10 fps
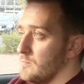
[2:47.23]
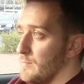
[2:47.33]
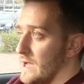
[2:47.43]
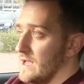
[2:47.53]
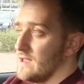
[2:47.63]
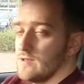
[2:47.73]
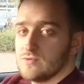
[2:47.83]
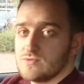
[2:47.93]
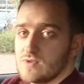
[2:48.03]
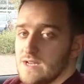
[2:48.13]
But it
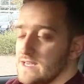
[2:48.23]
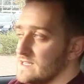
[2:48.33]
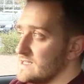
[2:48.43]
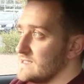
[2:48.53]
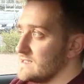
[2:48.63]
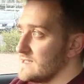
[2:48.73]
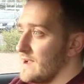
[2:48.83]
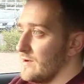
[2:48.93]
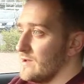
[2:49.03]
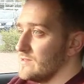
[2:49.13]
was really easy to
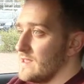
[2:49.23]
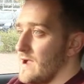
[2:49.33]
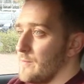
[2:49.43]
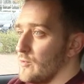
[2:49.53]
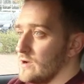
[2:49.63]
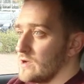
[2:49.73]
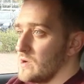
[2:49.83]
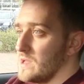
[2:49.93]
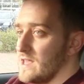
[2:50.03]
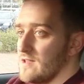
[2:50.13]
download the app when I
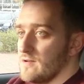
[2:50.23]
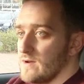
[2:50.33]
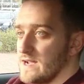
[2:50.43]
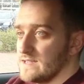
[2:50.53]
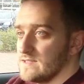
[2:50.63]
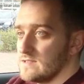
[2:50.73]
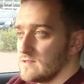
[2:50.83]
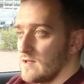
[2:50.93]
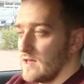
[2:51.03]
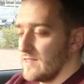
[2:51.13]
got here,
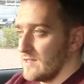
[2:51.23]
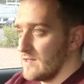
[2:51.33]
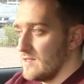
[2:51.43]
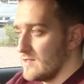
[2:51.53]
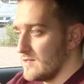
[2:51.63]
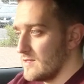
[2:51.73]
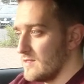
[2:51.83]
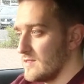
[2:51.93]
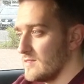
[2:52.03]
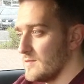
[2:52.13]
and I think
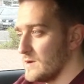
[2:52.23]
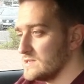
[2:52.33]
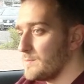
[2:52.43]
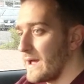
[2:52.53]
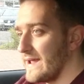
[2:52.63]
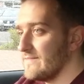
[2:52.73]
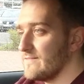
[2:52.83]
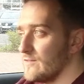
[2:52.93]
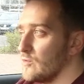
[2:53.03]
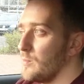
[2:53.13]
the most
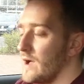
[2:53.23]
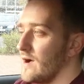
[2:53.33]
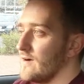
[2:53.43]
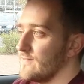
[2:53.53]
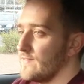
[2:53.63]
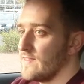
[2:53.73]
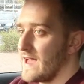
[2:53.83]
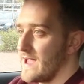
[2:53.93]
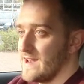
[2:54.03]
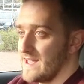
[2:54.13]
painful part of
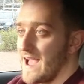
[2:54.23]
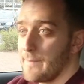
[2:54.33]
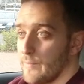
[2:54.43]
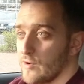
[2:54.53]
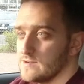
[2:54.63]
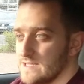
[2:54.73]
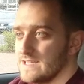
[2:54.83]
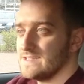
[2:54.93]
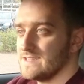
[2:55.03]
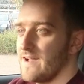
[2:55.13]
that any app
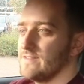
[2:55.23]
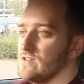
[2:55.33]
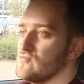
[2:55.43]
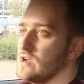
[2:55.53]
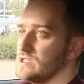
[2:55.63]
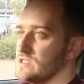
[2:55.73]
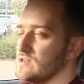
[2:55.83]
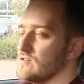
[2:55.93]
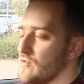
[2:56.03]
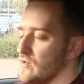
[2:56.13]
process is having to
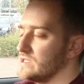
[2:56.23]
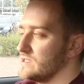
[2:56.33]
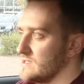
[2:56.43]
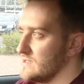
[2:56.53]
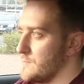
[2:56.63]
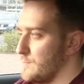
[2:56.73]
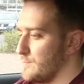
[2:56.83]
register and register your